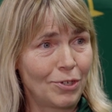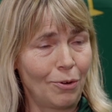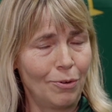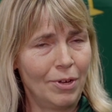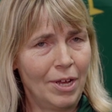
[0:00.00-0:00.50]

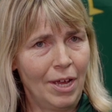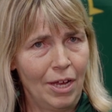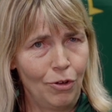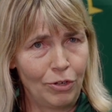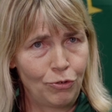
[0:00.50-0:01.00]
So,
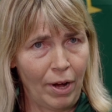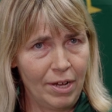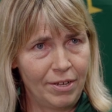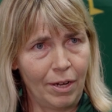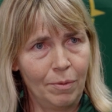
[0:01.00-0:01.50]
you know, I tried
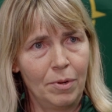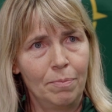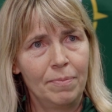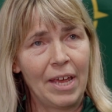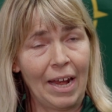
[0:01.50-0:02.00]
to tell them to
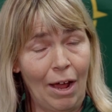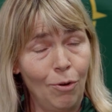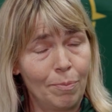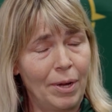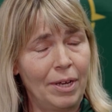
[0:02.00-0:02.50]
get
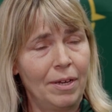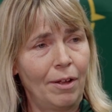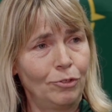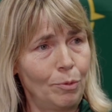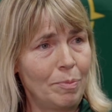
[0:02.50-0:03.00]
out, but
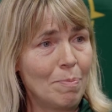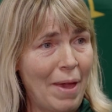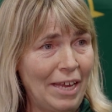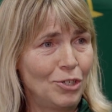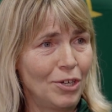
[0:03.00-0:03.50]
also be
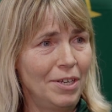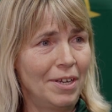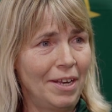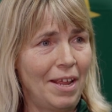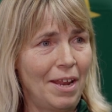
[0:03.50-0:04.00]
patient,
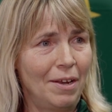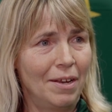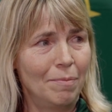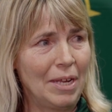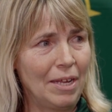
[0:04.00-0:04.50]
and
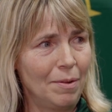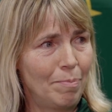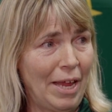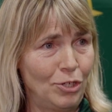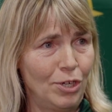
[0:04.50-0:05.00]
then be
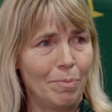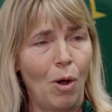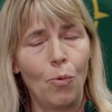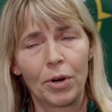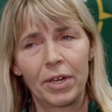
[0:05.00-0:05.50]
patient
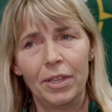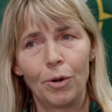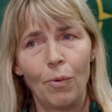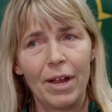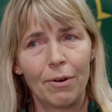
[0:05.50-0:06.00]
about working
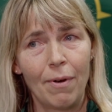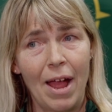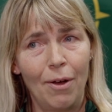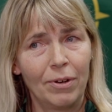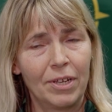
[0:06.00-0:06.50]
their way
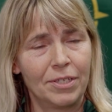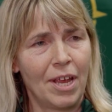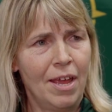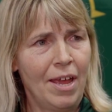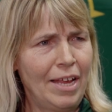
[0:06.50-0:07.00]
around. Cause
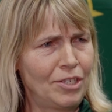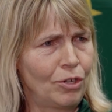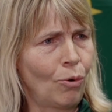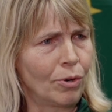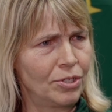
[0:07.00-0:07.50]
as the
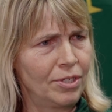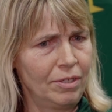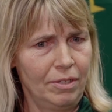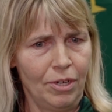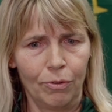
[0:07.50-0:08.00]
course,
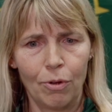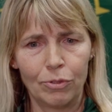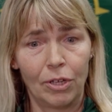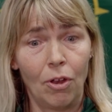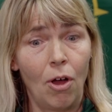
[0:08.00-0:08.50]
you know,
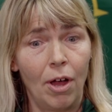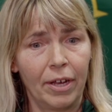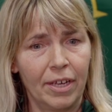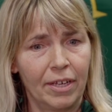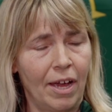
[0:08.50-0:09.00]
goes
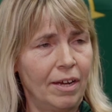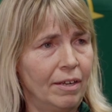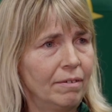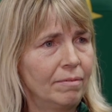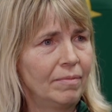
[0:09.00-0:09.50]
along, it kind
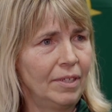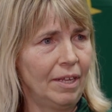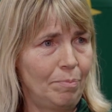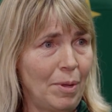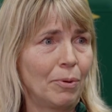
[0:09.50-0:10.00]

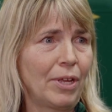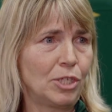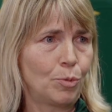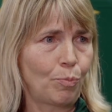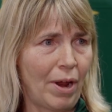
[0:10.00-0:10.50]
of, people
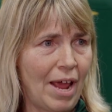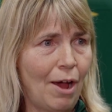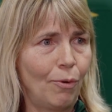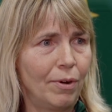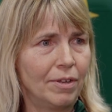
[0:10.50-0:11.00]
get spread
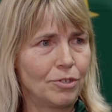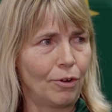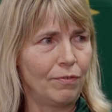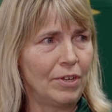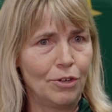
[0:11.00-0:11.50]
out. And
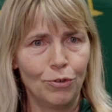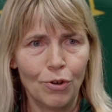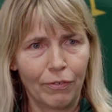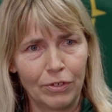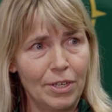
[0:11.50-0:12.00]
so if you get too
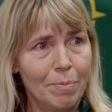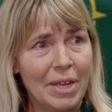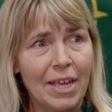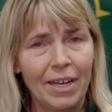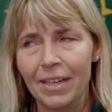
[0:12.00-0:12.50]
nervous in the
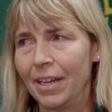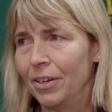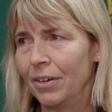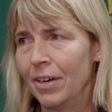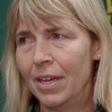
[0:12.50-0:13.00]
beginning that
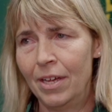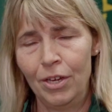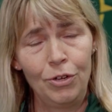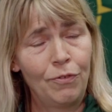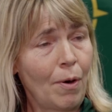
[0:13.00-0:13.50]
you're
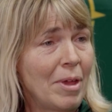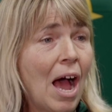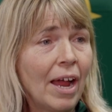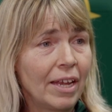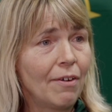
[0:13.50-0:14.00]
too far
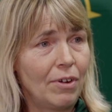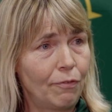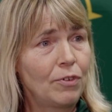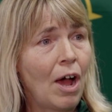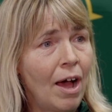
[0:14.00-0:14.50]
behind, you have
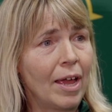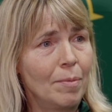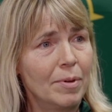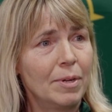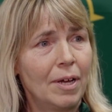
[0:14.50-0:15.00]
enough
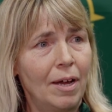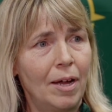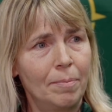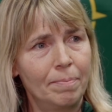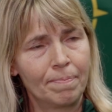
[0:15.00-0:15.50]

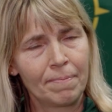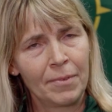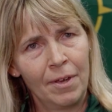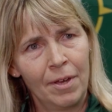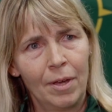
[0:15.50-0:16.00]
time.
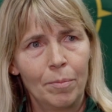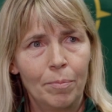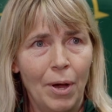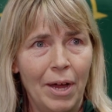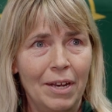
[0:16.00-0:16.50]

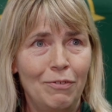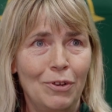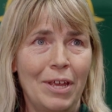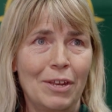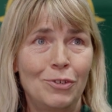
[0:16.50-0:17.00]
But if you
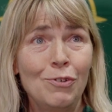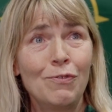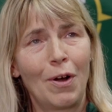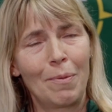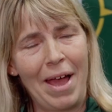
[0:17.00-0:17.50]
don't get too
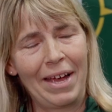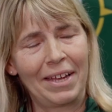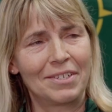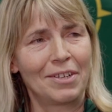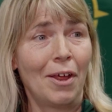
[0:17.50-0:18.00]
far
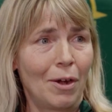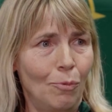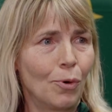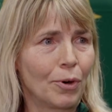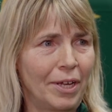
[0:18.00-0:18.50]
back, it's a lot of
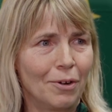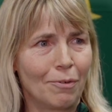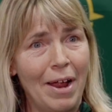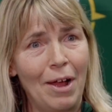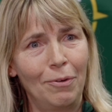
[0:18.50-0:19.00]
working
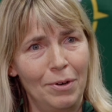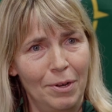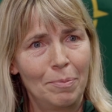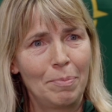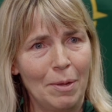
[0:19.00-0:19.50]

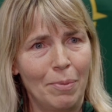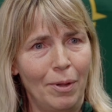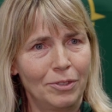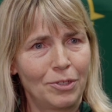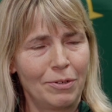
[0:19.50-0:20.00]
around
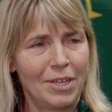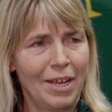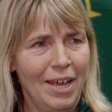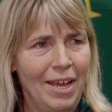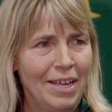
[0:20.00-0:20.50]
people. So
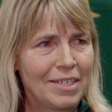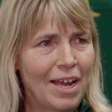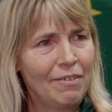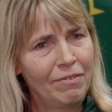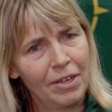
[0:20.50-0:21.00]
it's
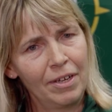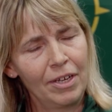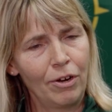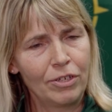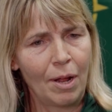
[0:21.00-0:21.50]
kind of a,
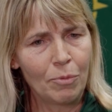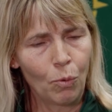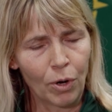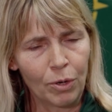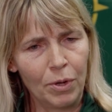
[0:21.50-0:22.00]
you know, I tell them to
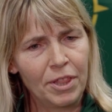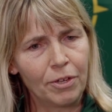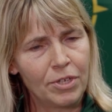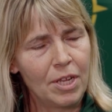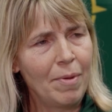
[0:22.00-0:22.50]
work with
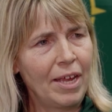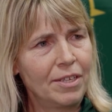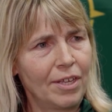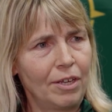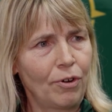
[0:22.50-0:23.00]
their
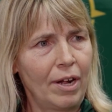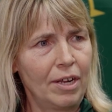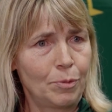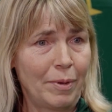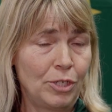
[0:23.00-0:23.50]
teammates. They try to,
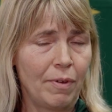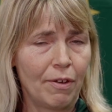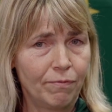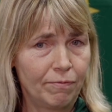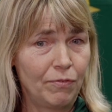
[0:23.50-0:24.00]
especially we
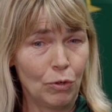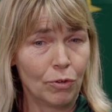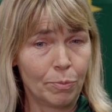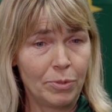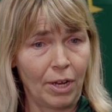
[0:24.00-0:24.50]
have a few
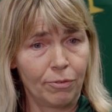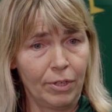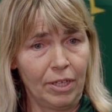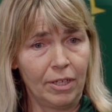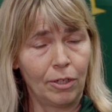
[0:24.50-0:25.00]
groups that are
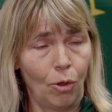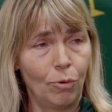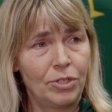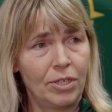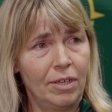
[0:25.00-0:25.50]
really
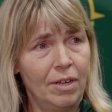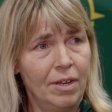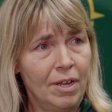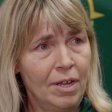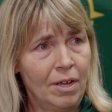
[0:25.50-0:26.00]
close
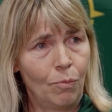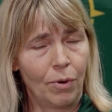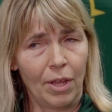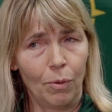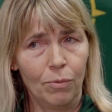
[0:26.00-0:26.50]
in
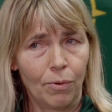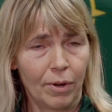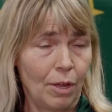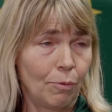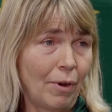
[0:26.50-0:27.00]
where
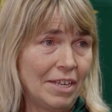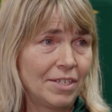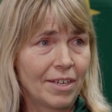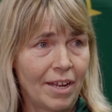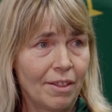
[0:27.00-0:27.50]
they
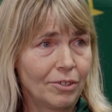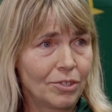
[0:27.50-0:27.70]
race together.